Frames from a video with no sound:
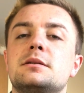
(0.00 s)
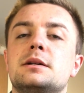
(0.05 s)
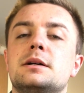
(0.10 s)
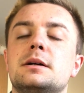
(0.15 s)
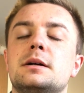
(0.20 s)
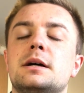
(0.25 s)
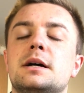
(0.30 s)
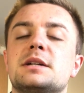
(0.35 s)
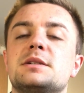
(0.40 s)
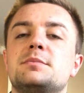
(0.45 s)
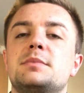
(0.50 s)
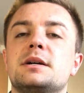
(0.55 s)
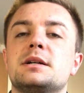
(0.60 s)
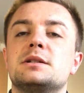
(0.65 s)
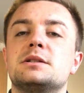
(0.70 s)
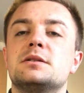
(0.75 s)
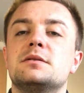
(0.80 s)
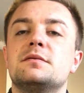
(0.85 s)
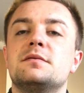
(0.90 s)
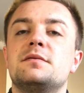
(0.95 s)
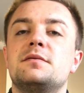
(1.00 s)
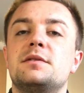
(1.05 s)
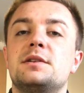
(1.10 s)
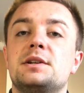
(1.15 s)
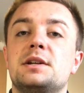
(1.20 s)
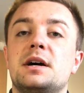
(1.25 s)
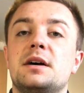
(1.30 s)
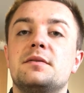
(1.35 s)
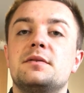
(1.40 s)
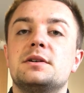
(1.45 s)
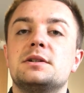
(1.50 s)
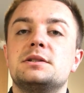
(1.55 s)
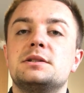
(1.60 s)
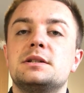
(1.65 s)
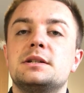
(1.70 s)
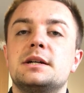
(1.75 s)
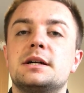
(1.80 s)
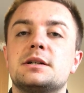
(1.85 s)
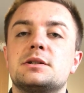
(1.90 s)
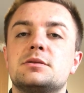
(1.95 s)
aspects of the
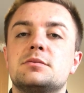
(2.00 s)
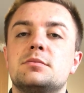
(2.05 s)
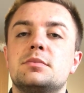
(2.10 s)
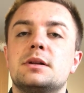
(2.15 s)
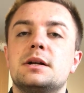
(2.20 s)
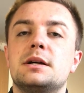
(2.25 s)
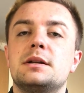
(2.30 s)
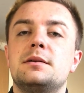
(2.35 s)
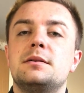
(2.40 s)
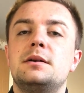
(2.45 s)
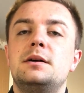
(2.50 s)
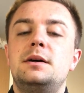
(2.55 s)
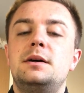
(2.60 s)
diversity action plan.